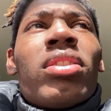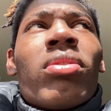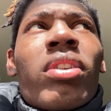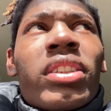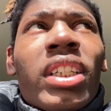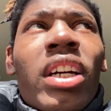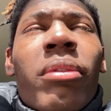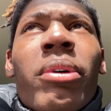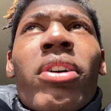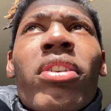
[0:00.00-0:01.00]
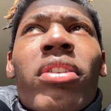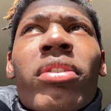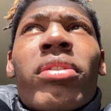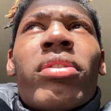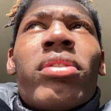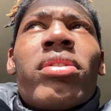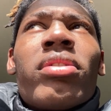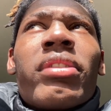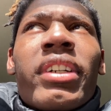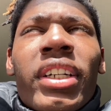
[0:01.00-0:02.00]
One time my uncle,
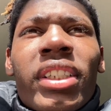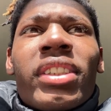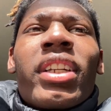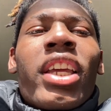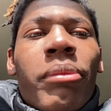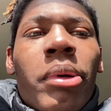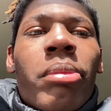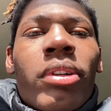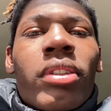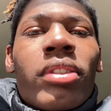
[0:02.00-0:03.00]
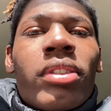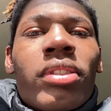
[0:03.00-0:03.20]
cousin, and my brother.